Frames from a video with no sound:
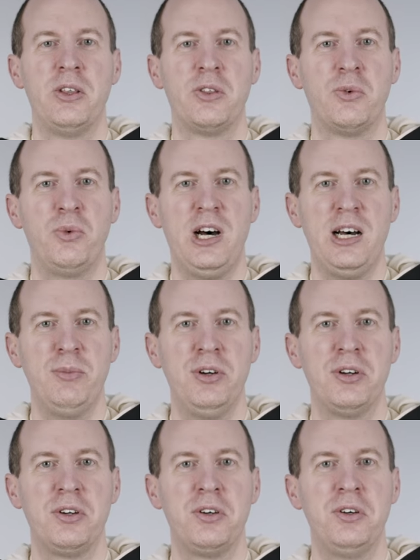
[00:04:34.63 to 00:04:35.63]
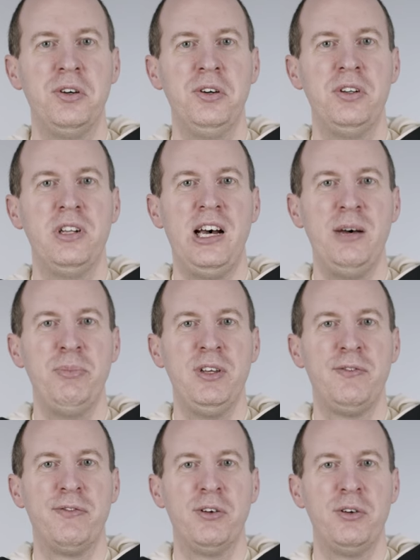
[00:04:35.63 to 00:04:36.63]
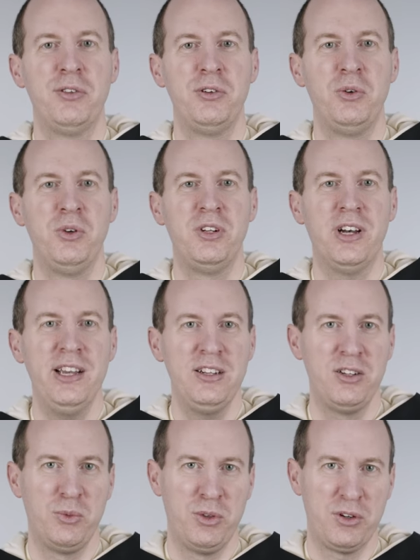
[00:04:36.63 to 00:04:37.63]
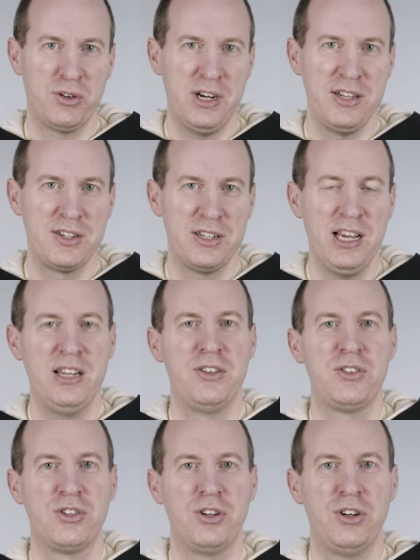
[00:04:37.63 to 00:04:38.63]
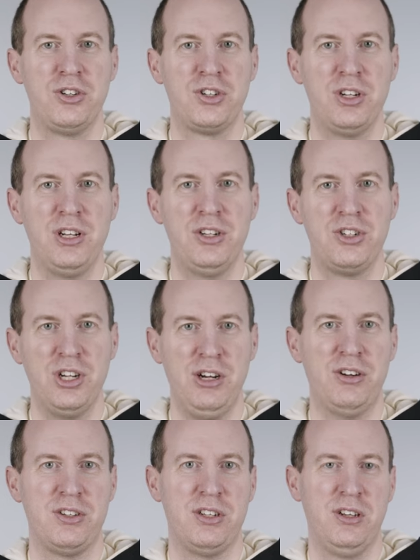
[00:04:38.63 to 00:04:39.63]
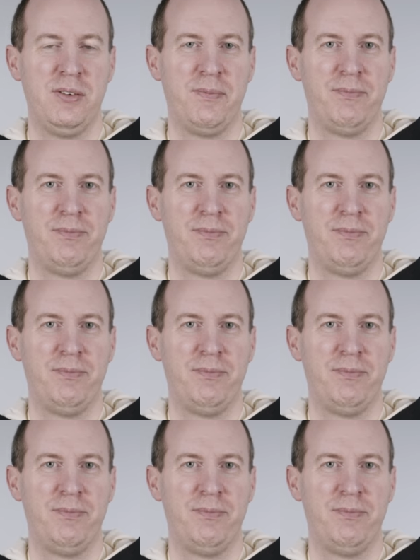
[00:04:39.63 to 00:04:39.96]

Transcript: the robber could not be further united with Christ and his church in charity.